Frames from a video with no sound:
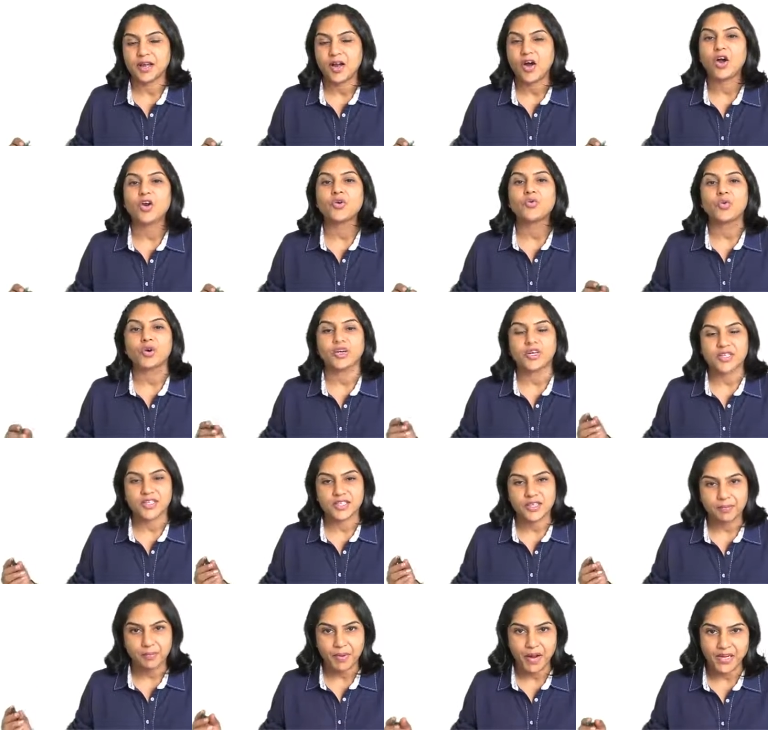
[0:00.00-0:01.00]
on what is
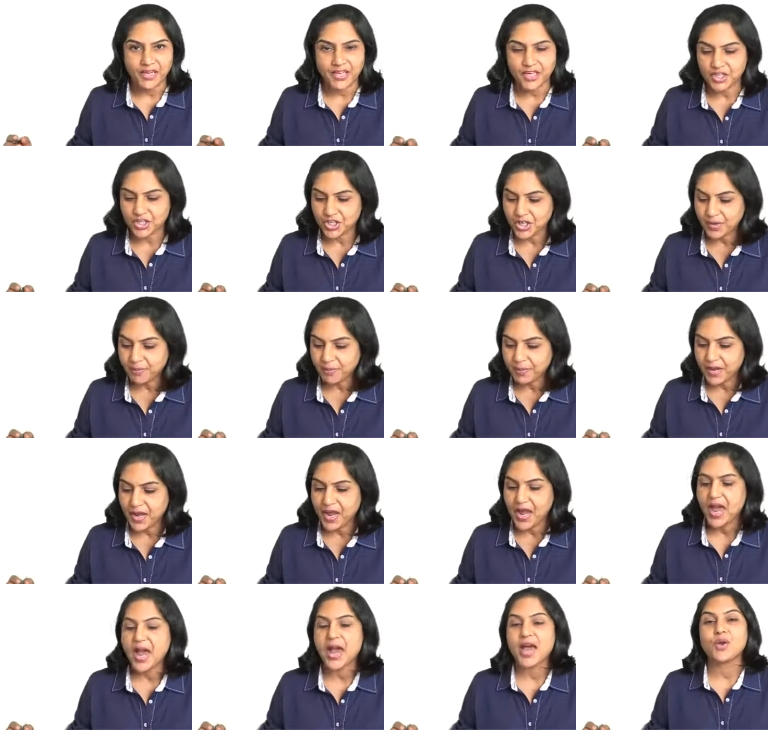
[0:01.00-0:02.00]
a partnership
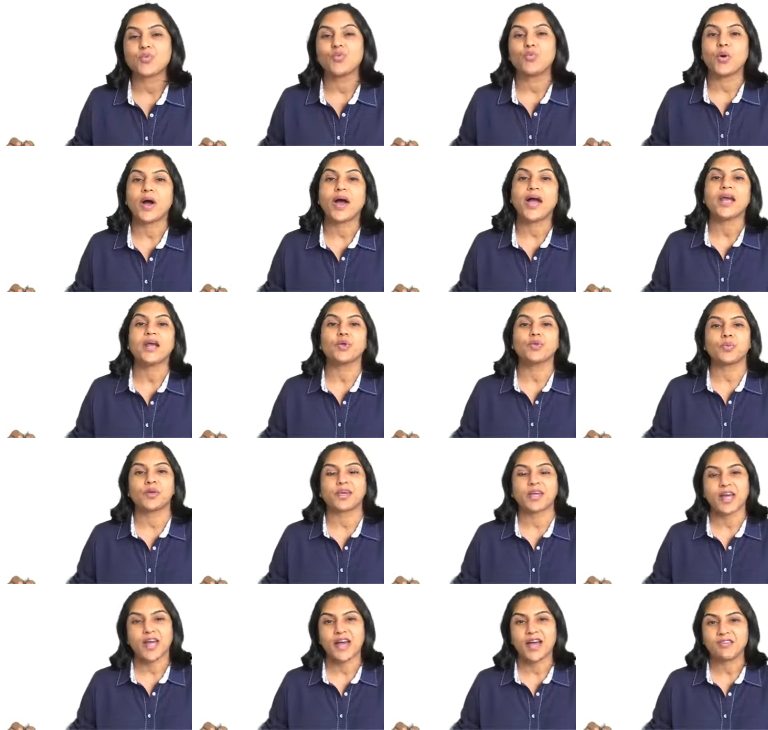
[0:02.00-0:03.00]
and why
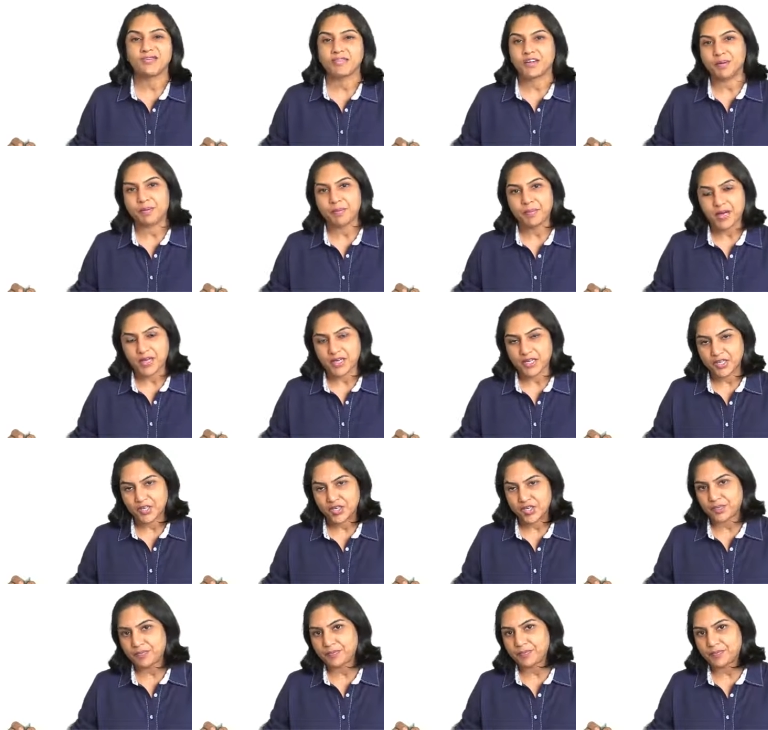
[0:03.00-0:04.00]
we have a
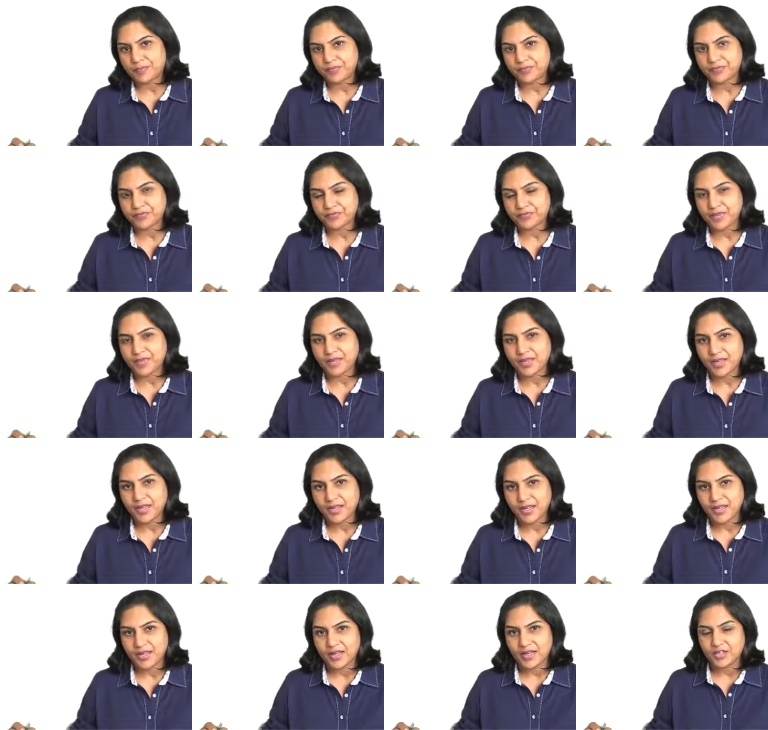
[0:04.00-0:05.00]
partnership.
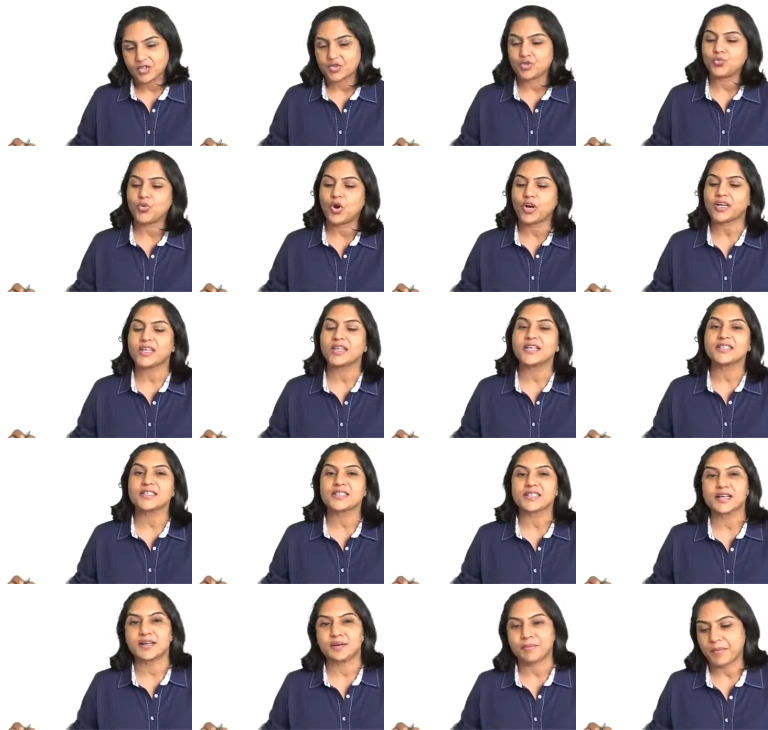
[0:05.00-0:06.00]
So what is
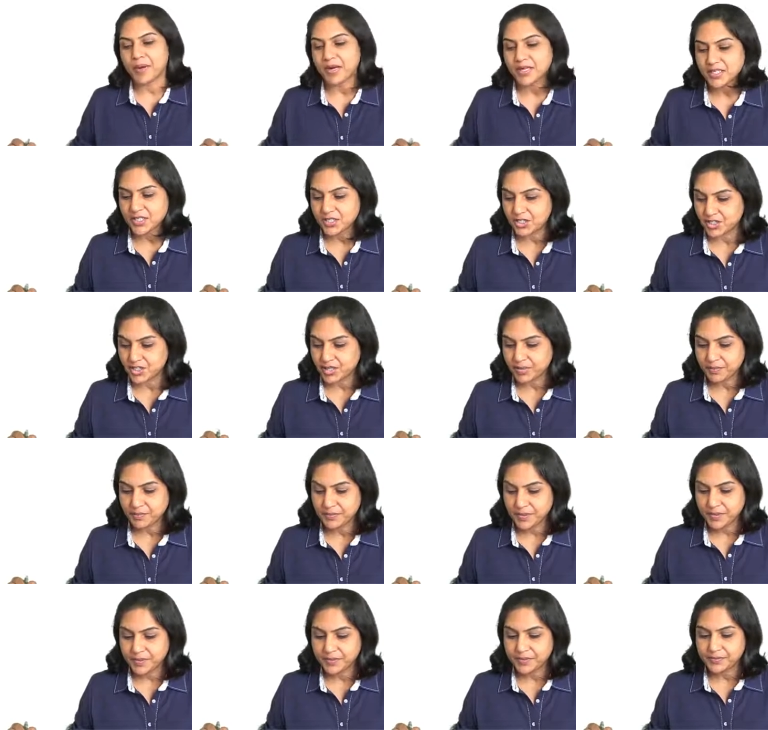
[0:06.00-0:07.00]
a partnership?
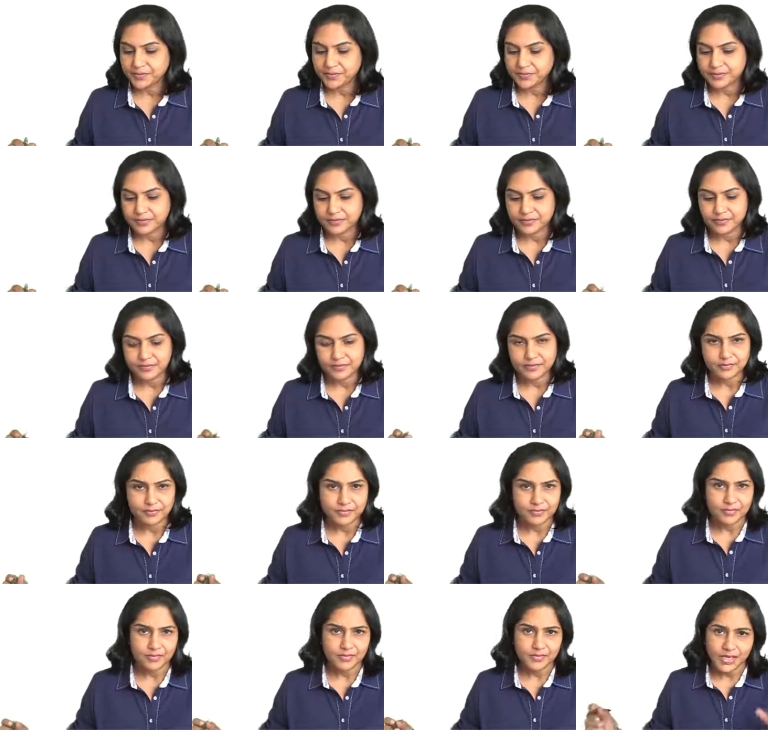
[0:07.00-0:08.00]

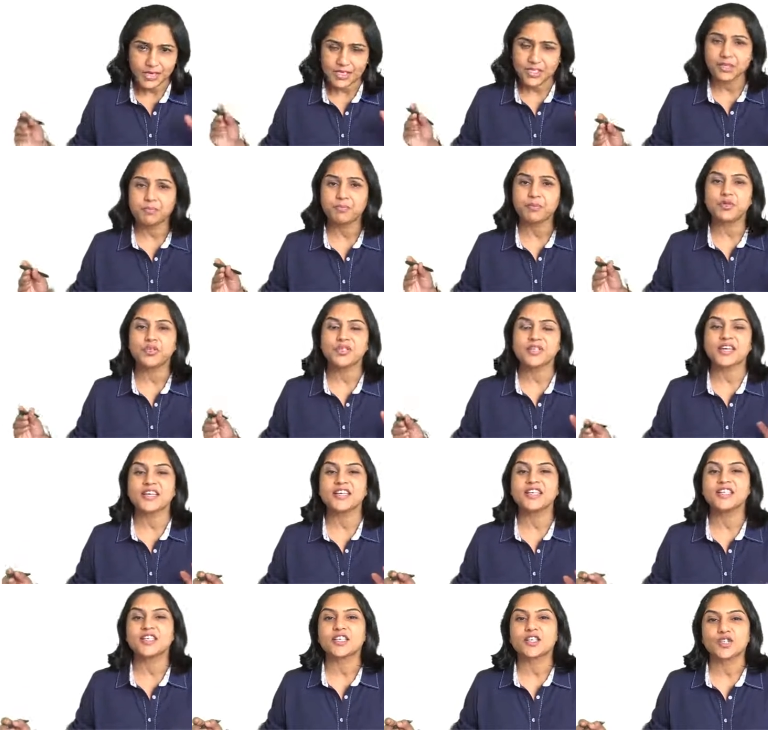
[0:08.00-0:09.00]
Suppose there
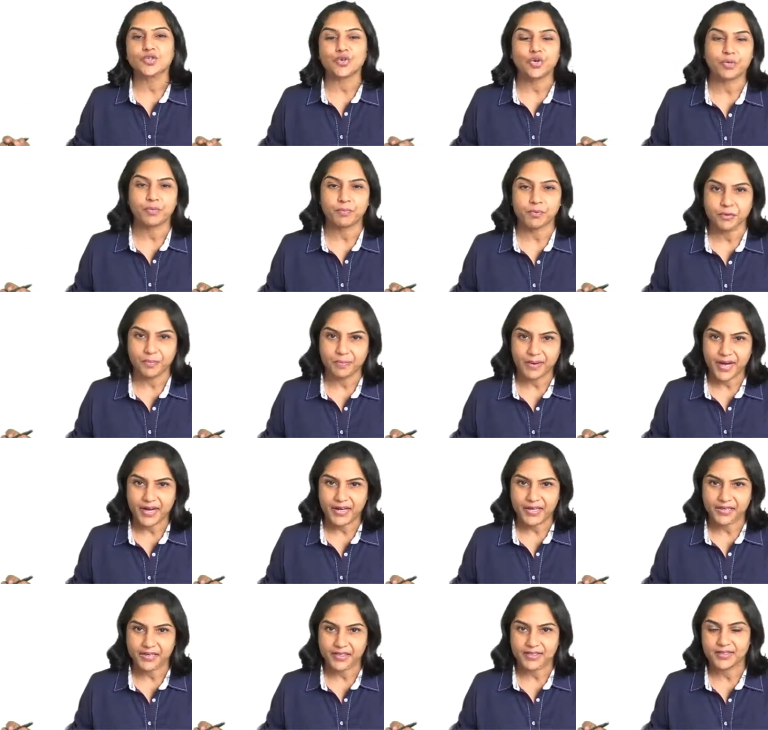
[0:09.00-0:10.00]
is a sole
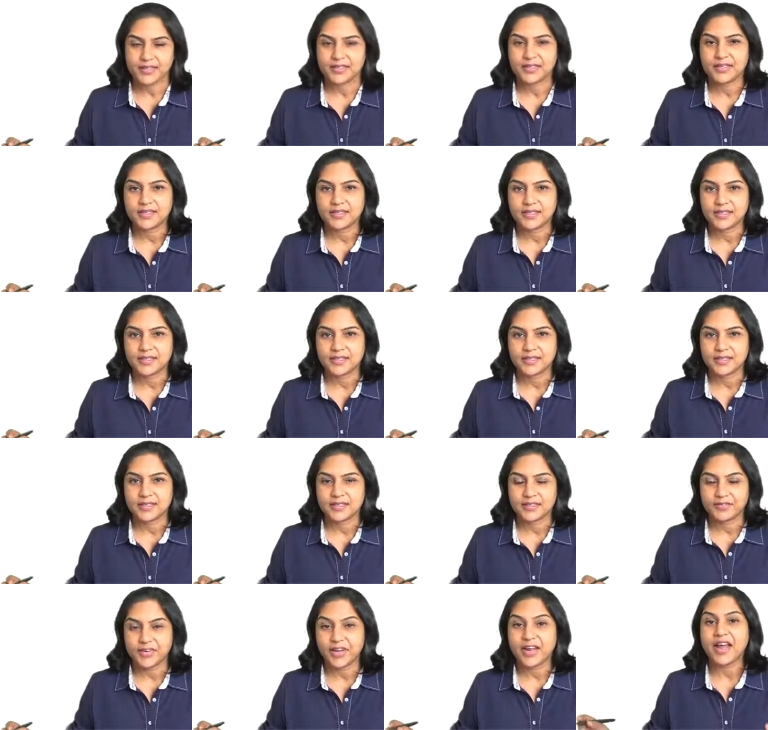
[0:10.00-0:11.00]
proprietor.
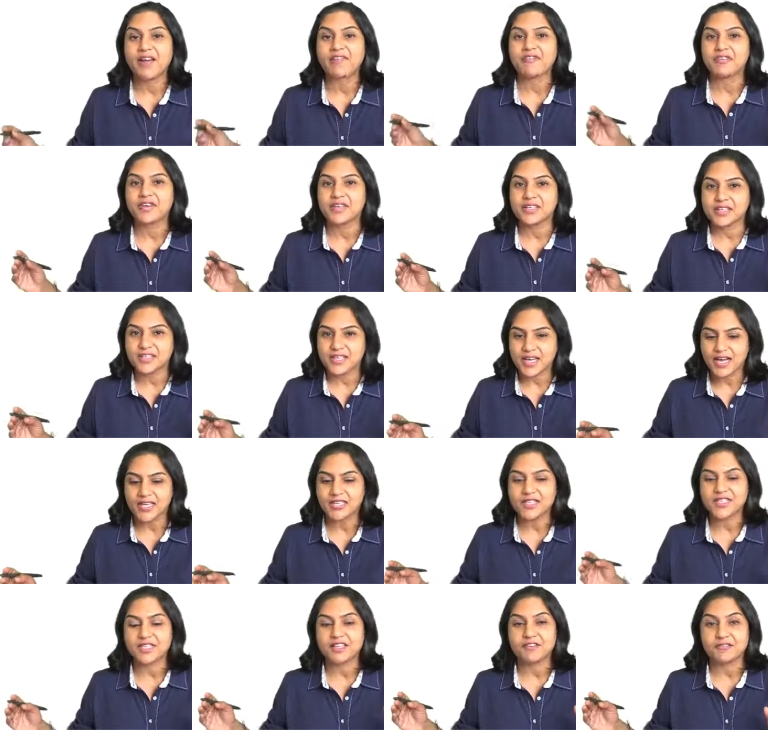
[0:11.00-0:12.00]
We have
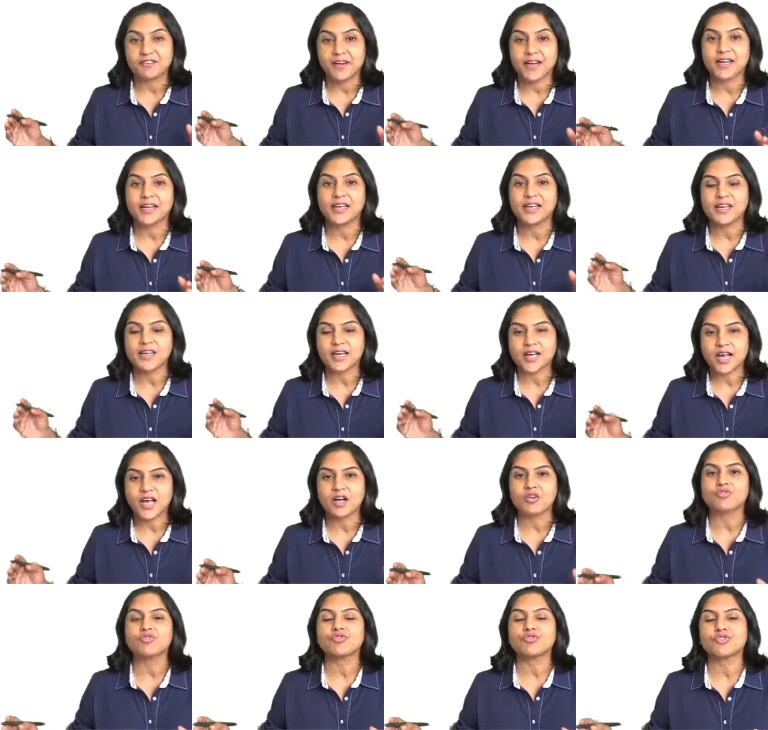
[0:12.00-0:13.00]
discussed the final
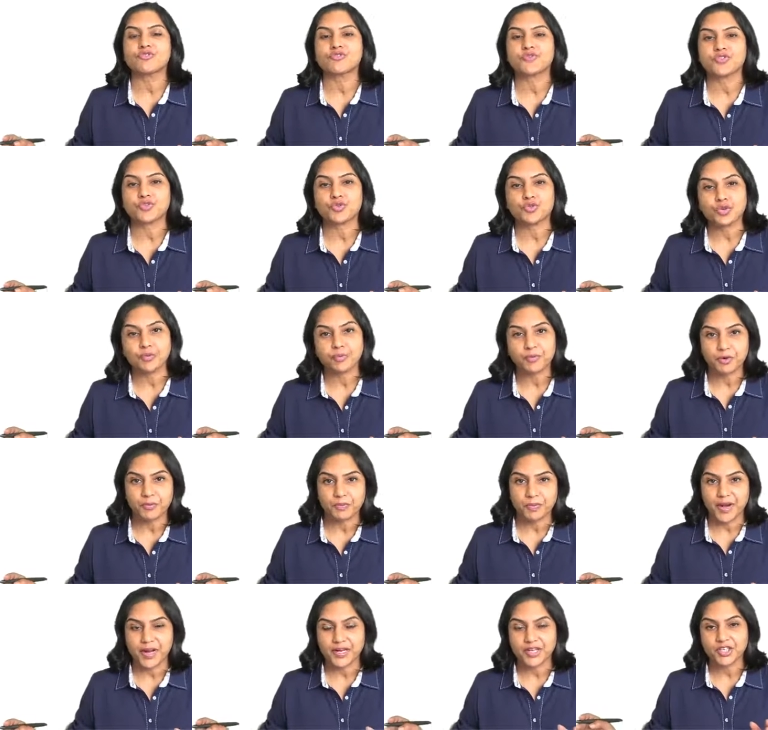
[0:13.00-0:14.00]
accounts of sole
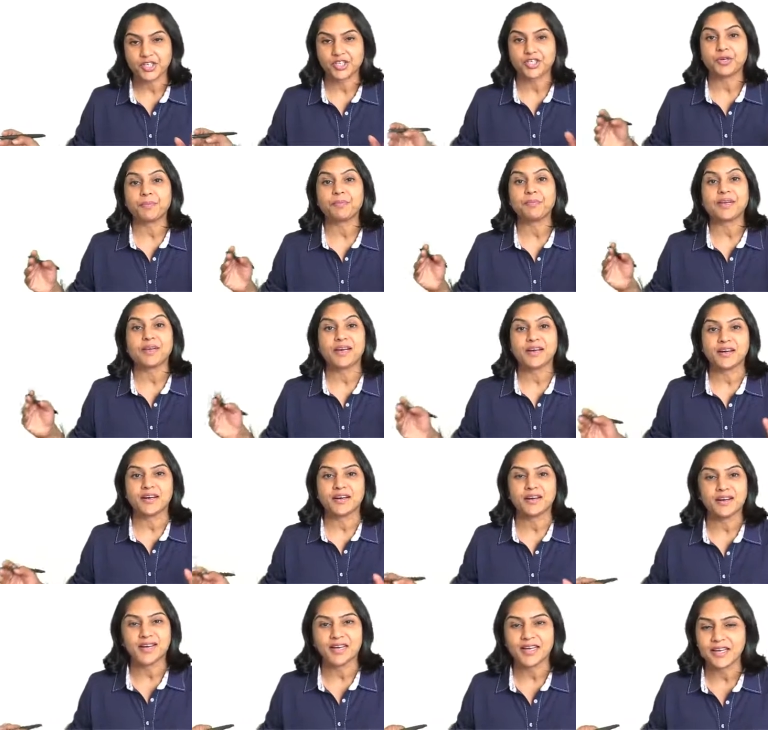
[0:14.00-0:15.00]
proprietorship in an
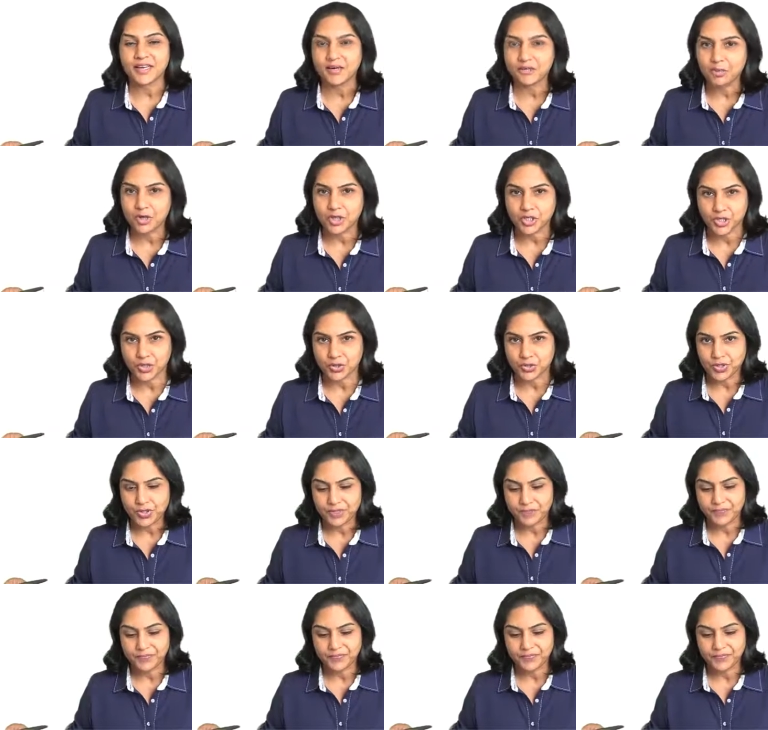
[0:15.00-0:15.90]
earlier module.